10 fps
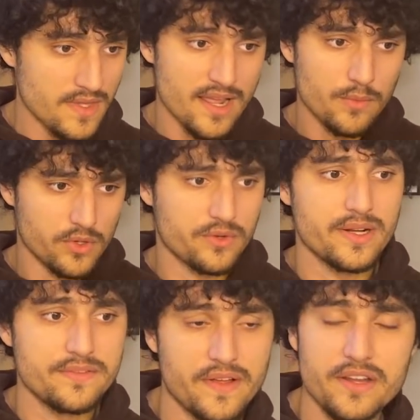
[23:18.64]
and we'll
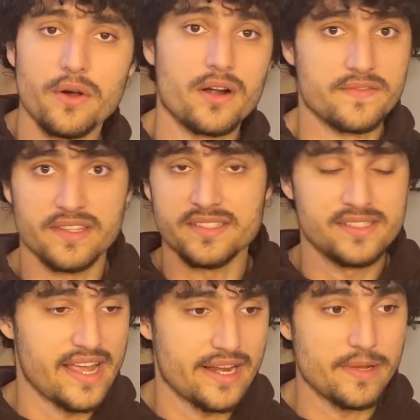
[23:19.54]
create a video out of
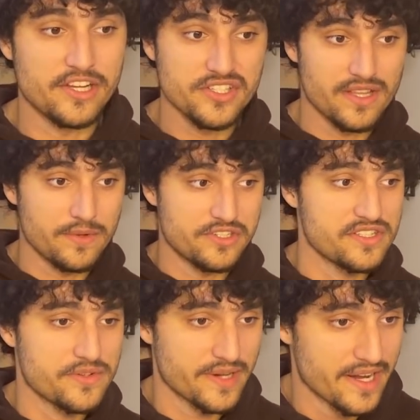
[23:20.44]
this animation that we
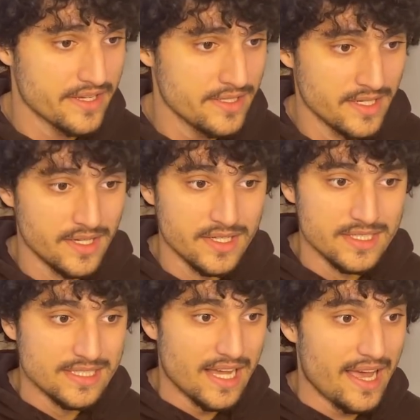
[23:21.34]
just created.
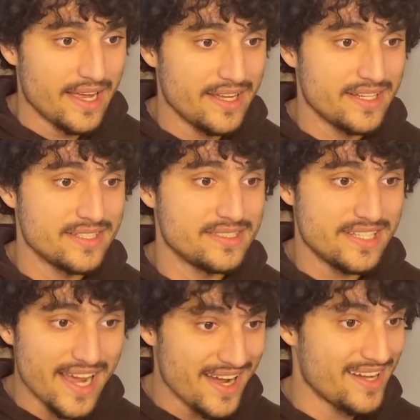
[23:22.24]
And
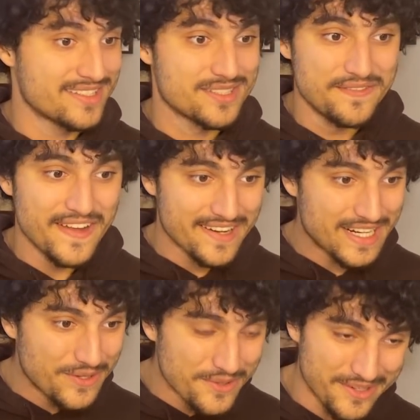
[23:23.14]
yeah, so very
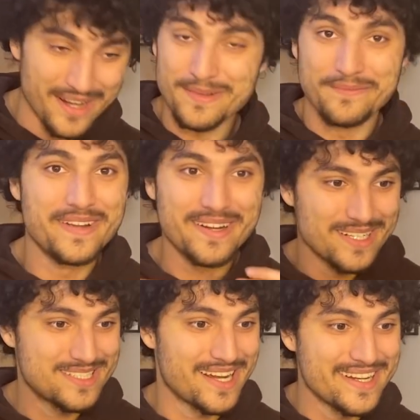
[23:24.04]
cool. I'm very
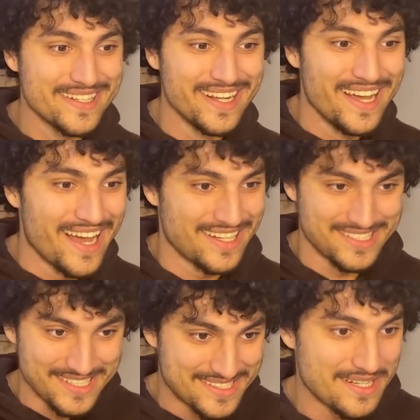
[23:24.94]
excited. As
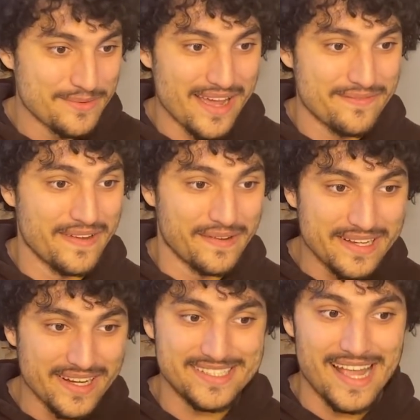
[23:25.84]
you can see, we have very
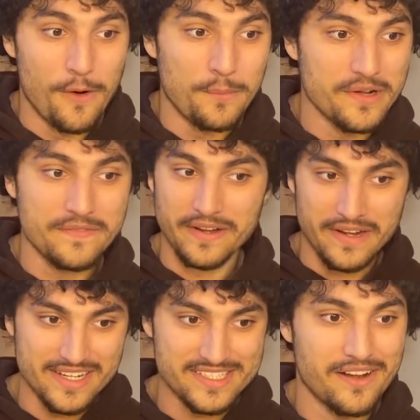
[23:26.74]
nice output, very
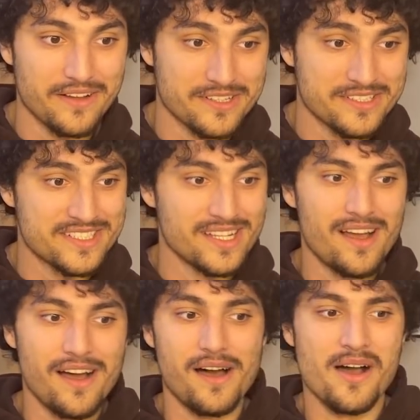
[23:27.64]
nice colors.
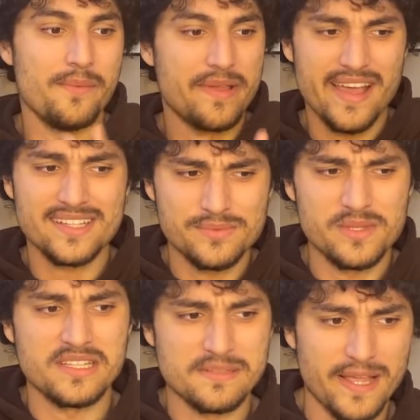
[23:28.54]
And that's
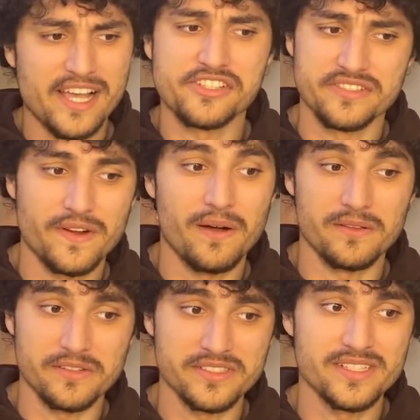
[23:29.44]
what the splashes of
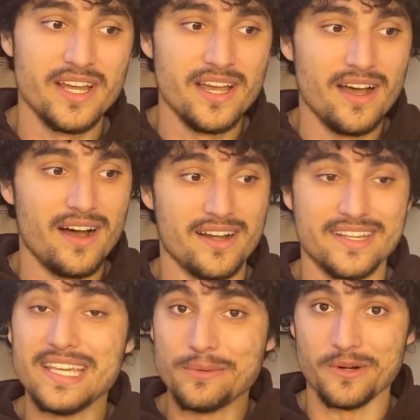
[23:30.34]
colors
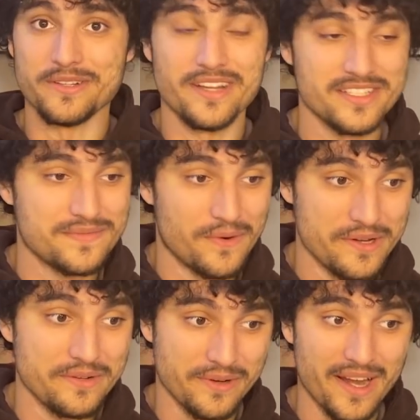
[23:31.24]
keyword does for
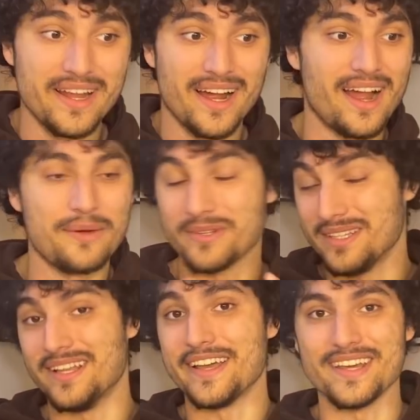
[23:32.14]
you, right? I
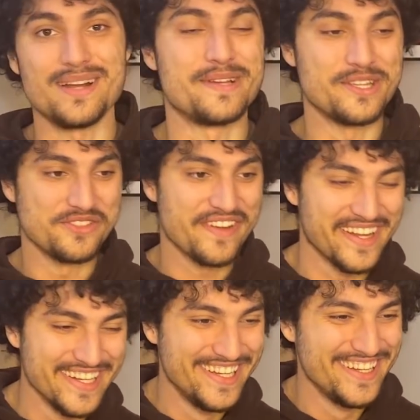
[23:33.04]
really like it. I'm a huge fan.